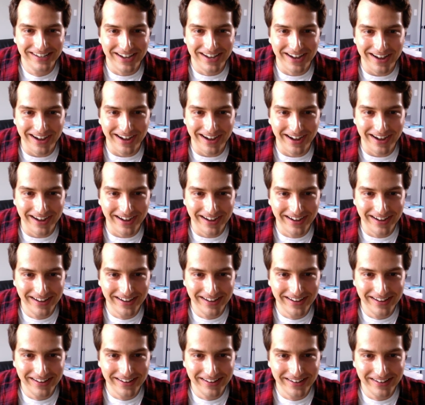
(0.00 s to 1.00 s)
uh,
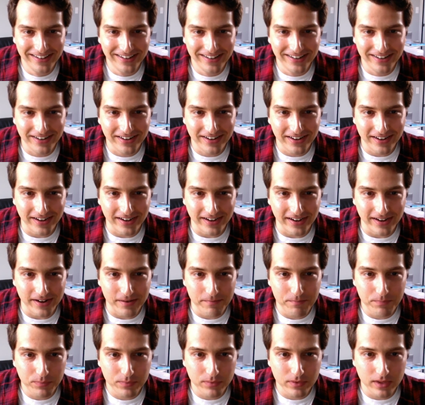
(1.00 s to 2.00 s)
okay.
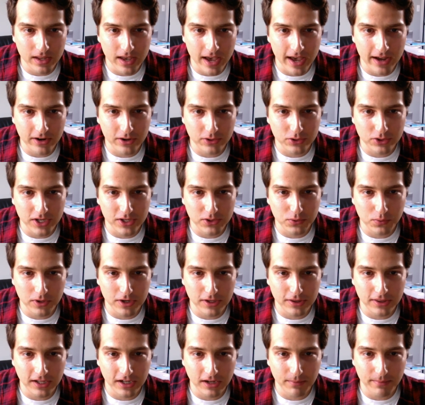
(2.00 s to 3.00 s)
Edgar says, what do you
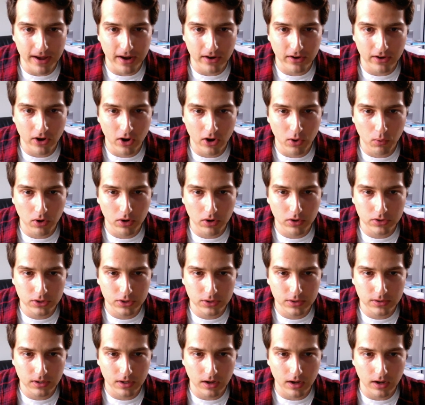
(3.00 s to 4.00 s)
think about
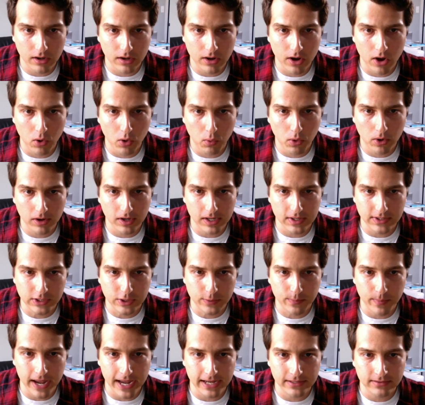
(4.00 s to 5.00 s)
co-works, uh, co-working
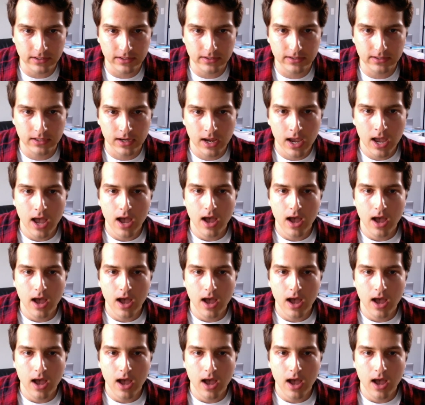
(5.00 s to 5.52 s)
spaces?